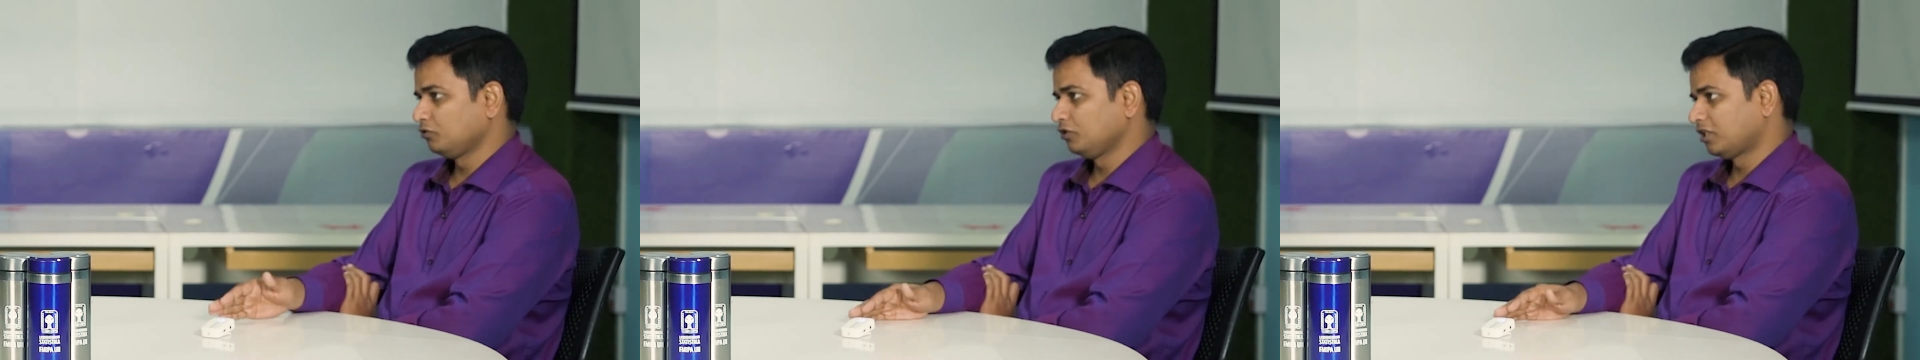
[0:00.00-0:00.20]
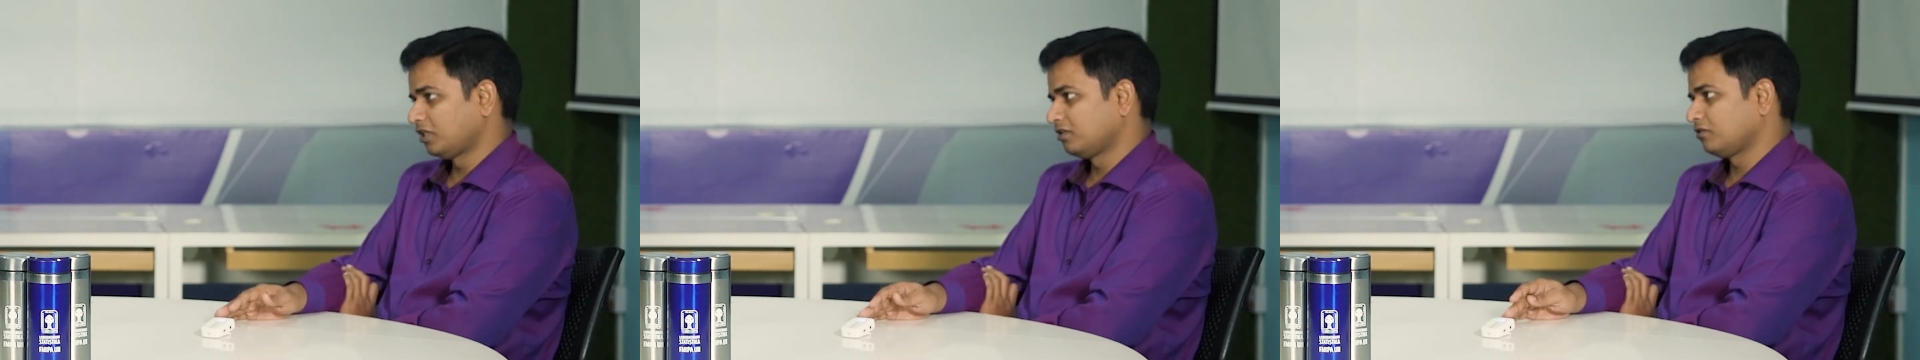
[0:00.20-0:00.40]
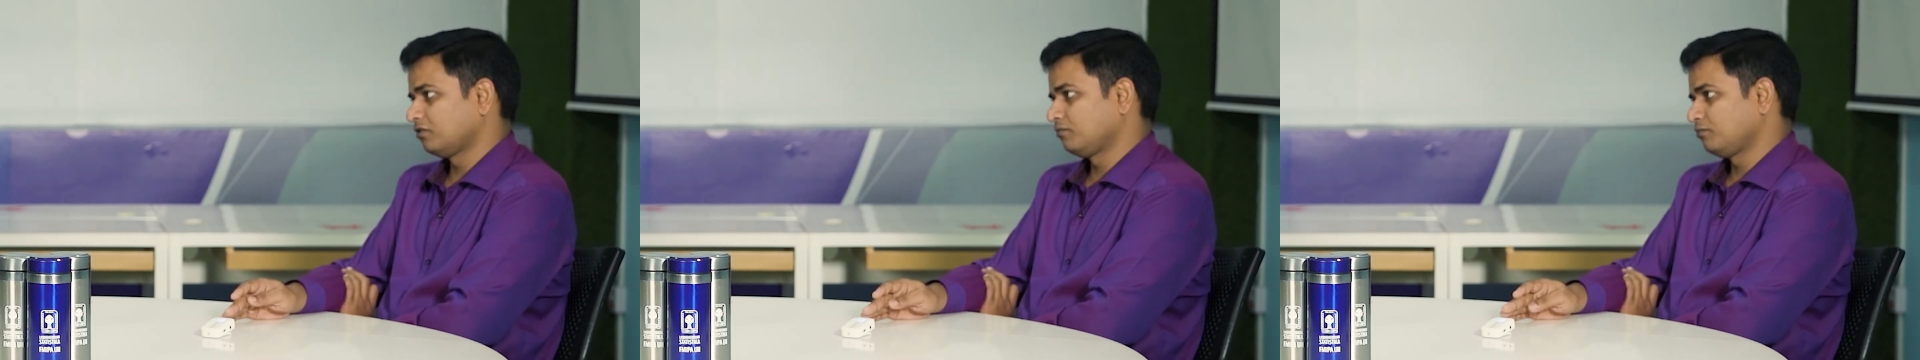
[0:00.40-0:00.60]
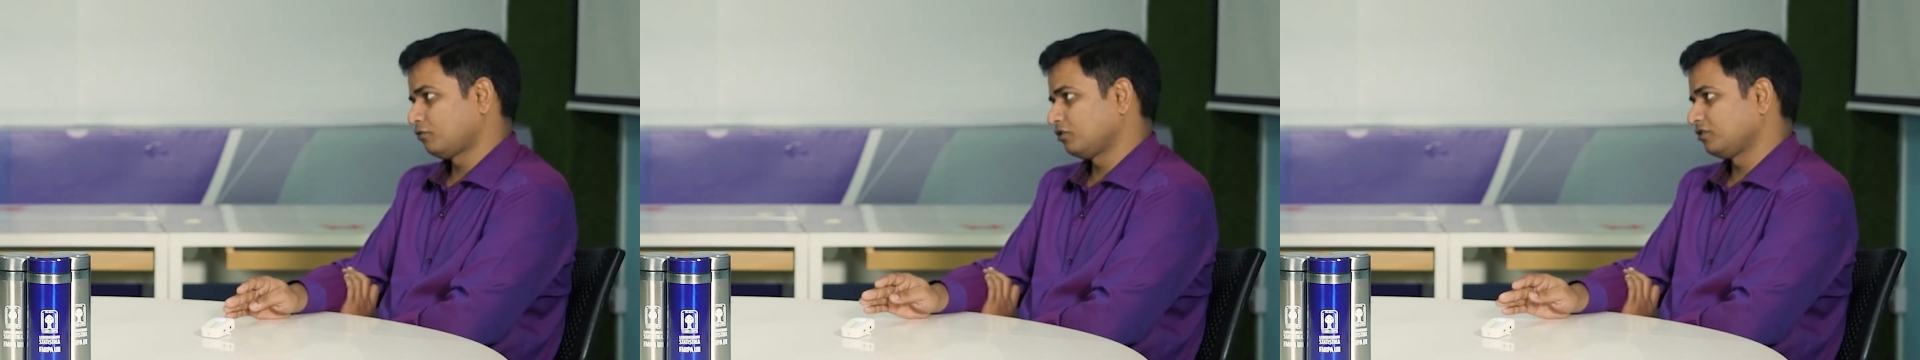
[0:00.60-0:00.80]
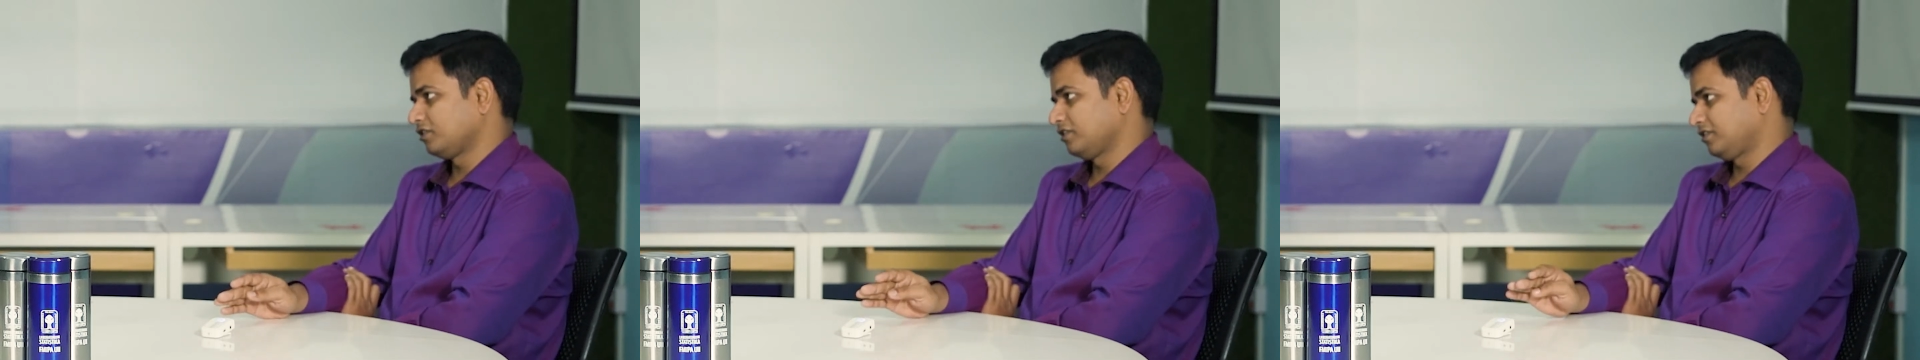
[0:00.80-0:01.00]
we are on
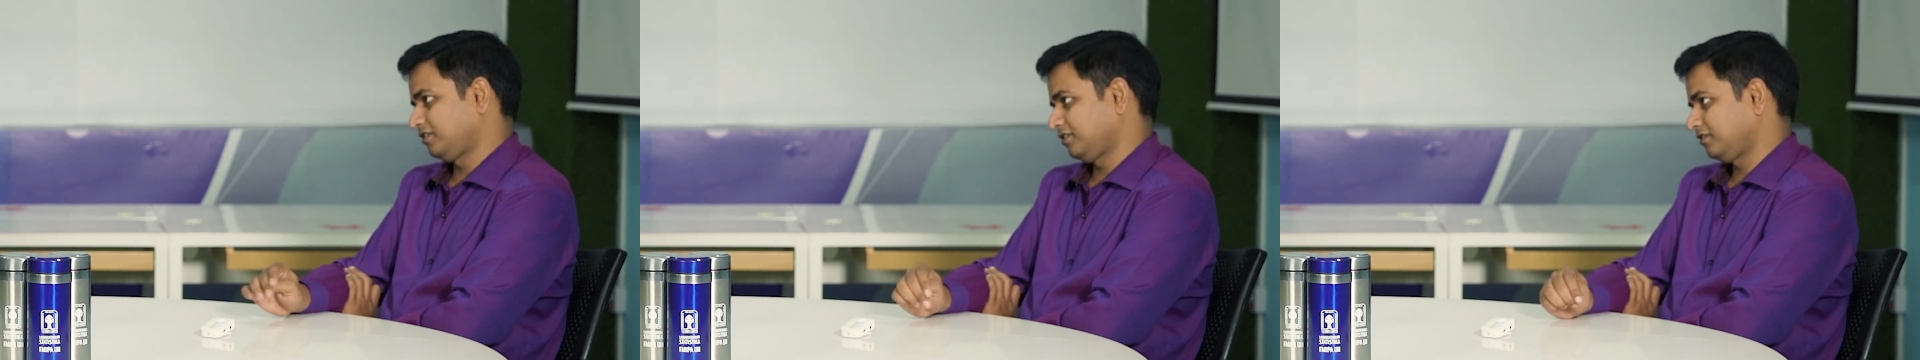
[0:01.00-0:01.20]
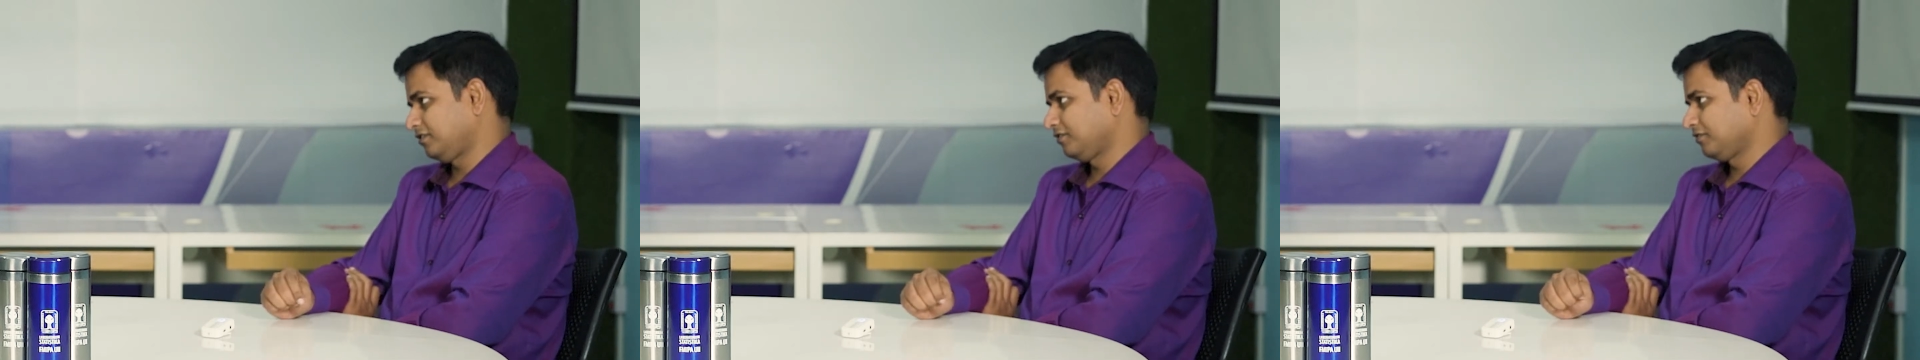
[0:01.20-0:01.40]
process.